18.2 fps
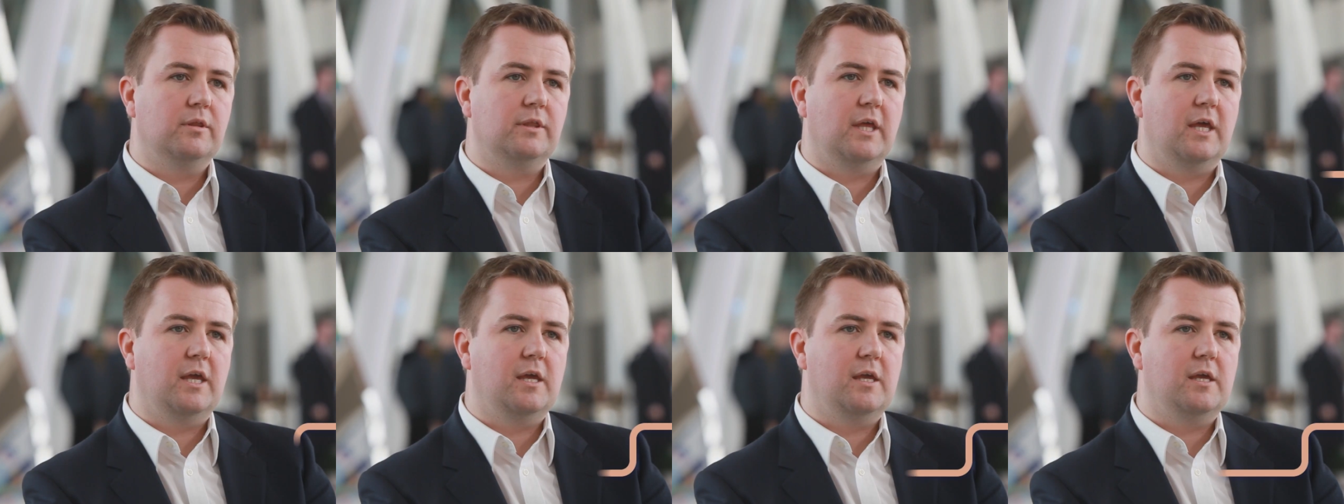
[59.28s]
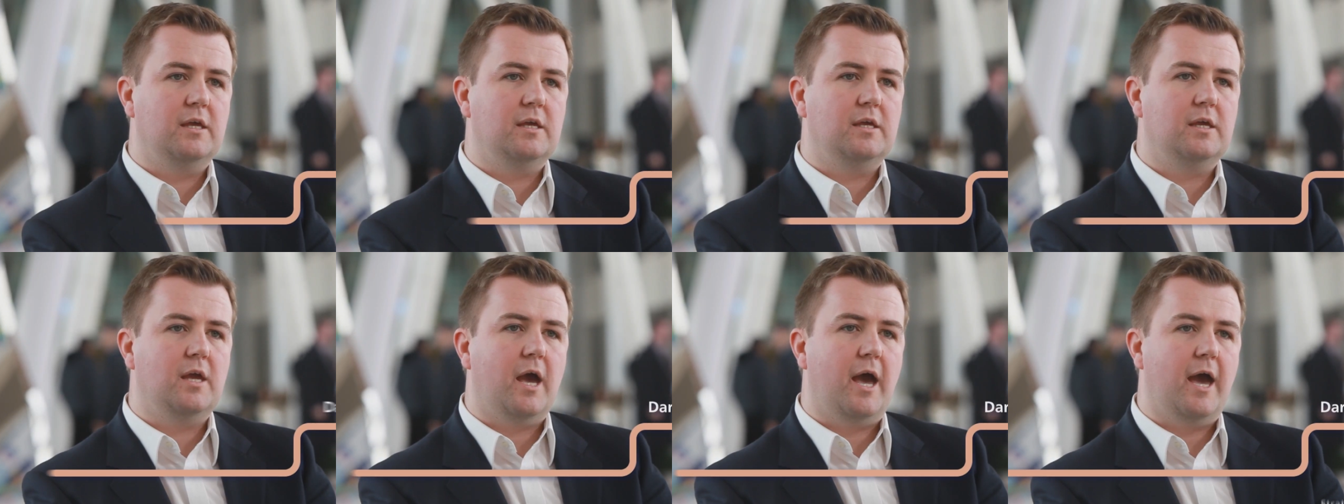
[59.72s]
The
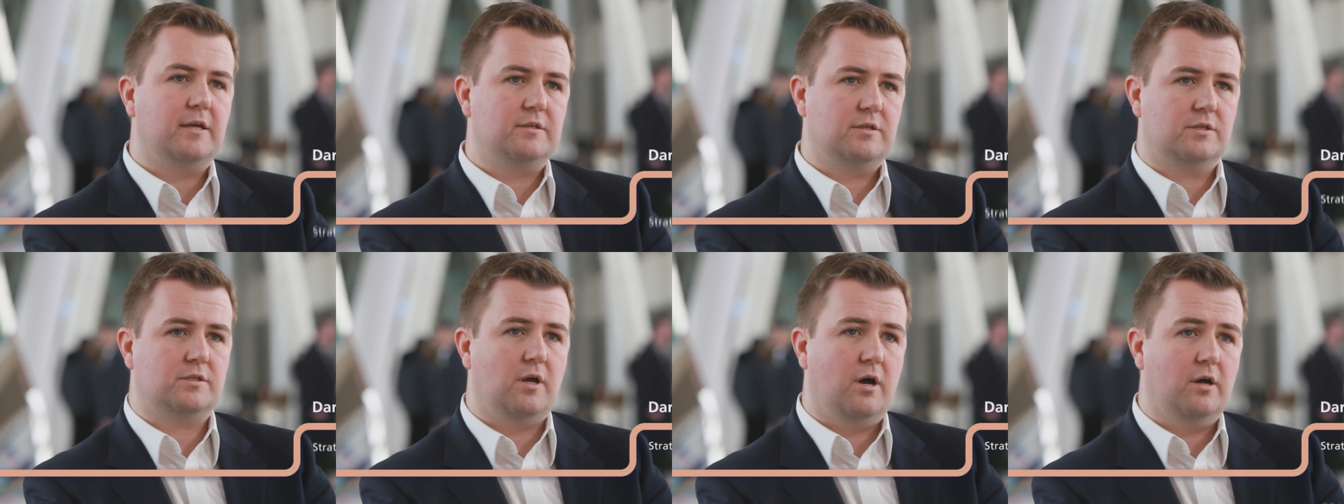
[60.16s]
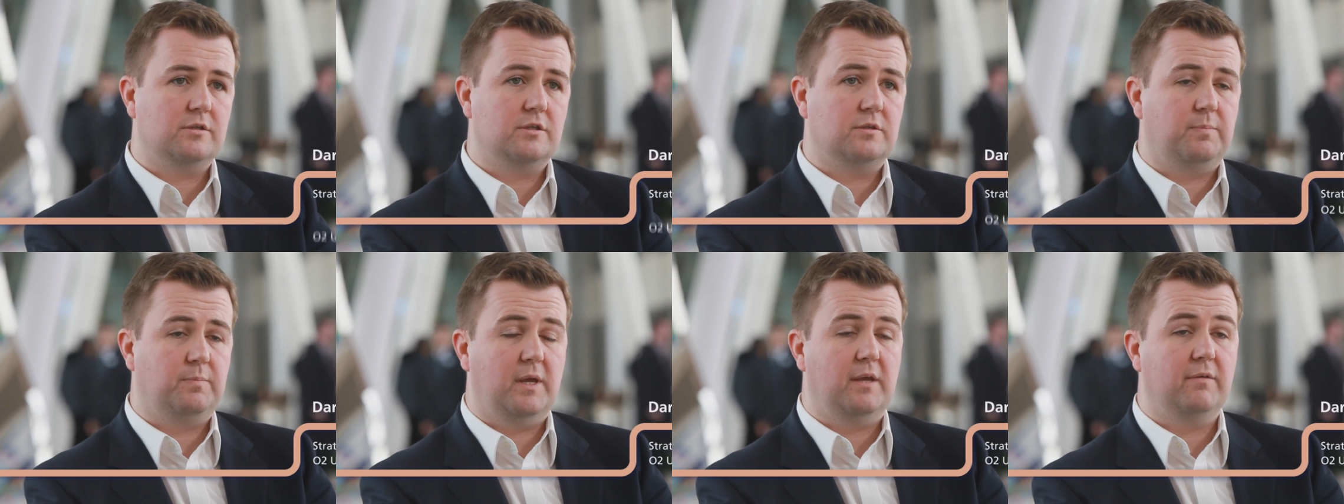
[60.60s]
exercise
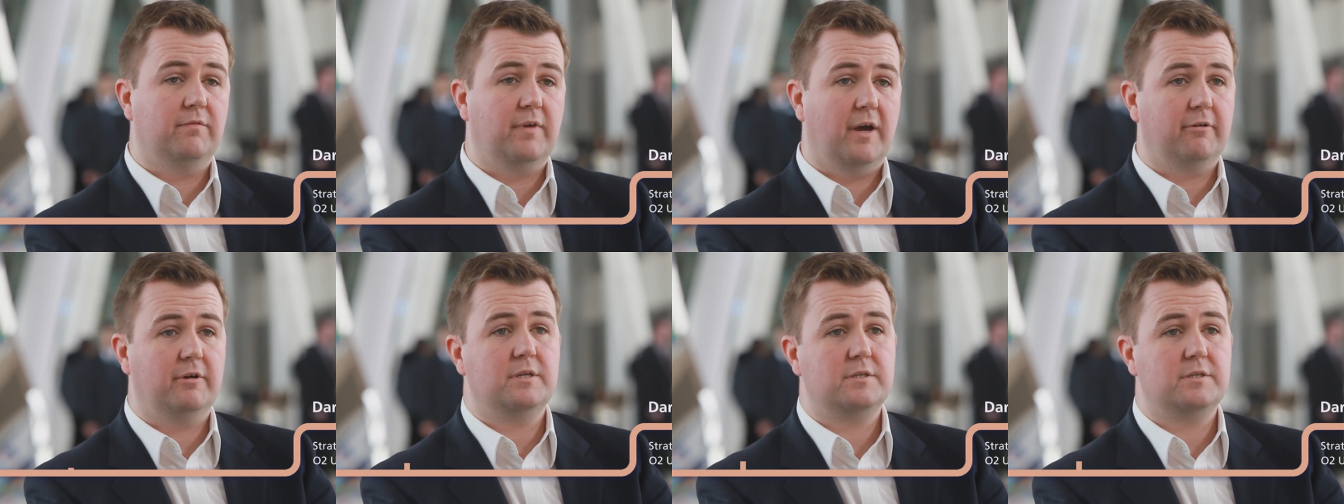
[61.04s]
has been very